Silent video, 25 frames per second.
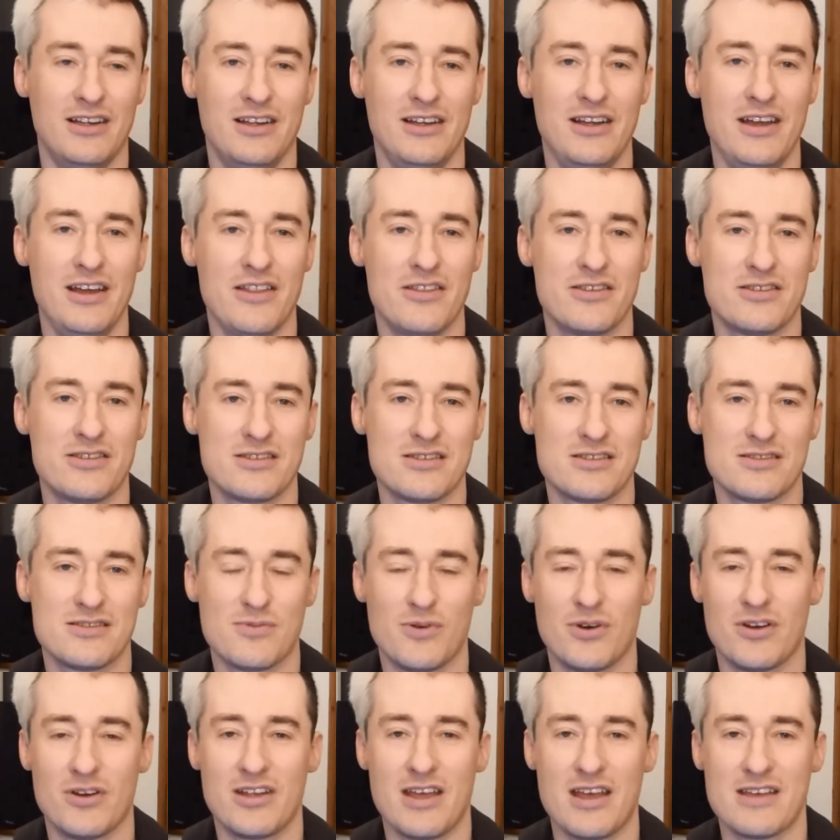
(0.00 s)
yeah, this is
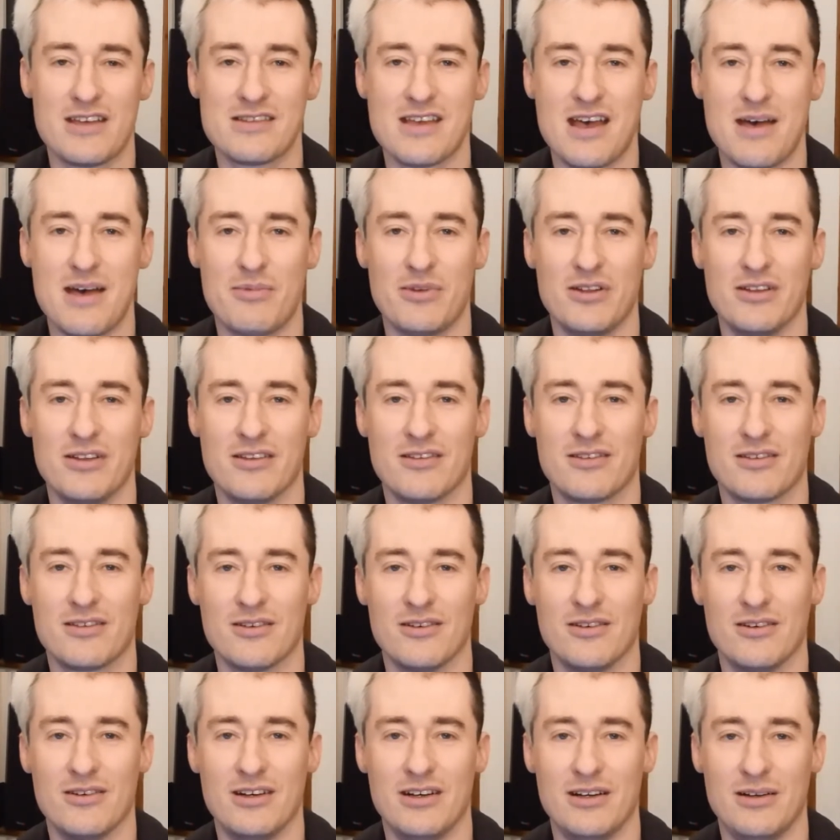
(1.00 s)
what has happened.
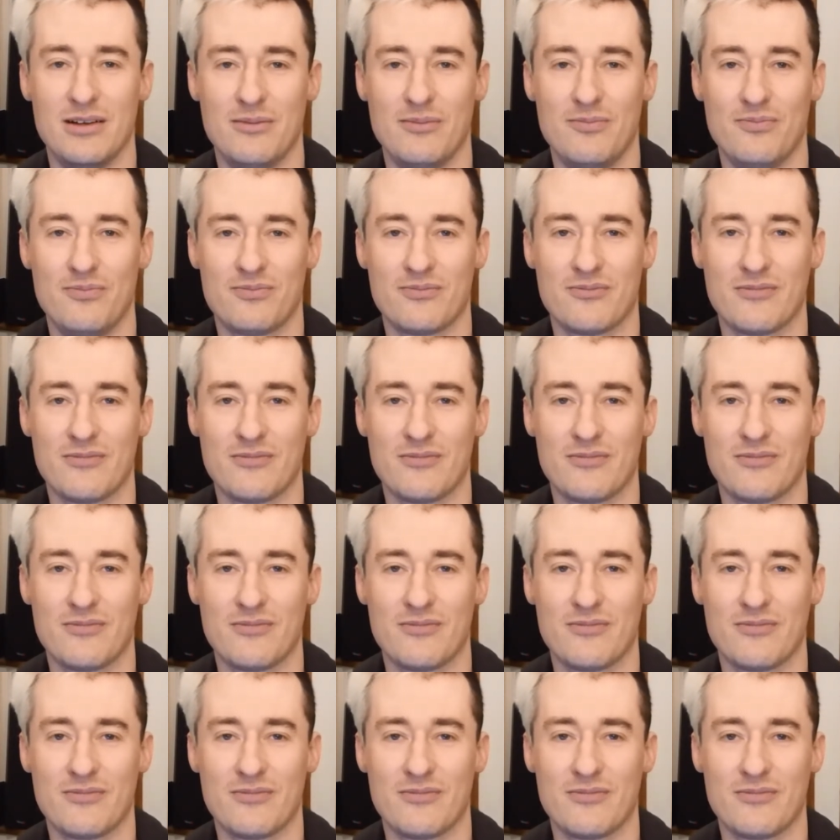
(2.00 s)
So